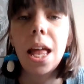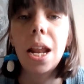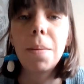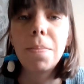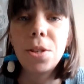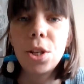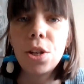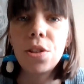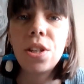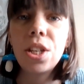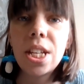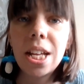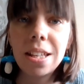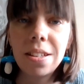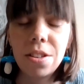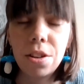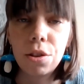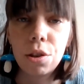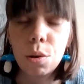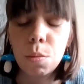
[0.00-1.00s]
I'll be choosing
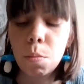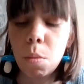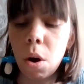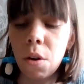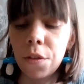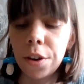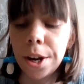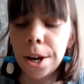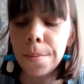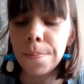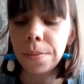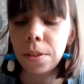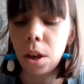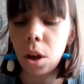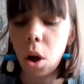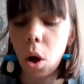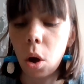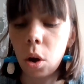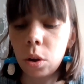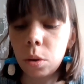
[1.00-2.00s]
testers tomorrow
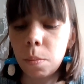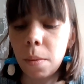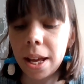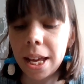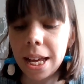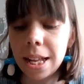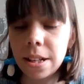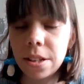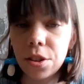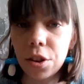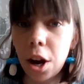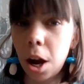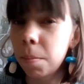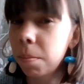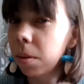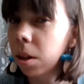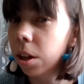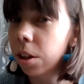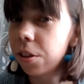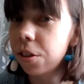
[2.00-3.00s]
on my Instagram,
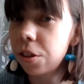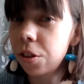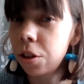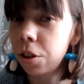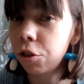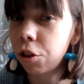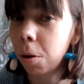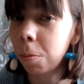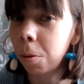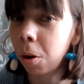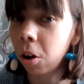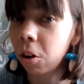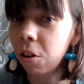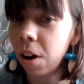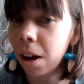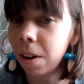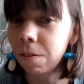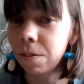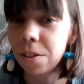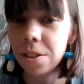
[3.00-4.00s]

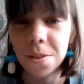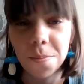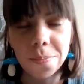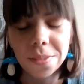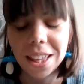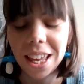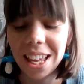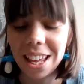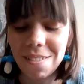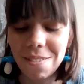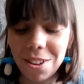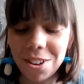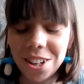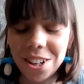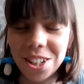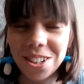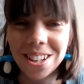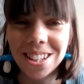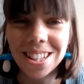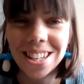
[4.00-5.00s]
SnowdropCraftCrochet, if you're
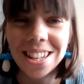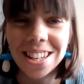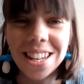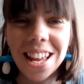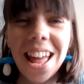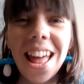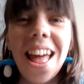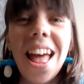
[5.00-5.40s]
interested.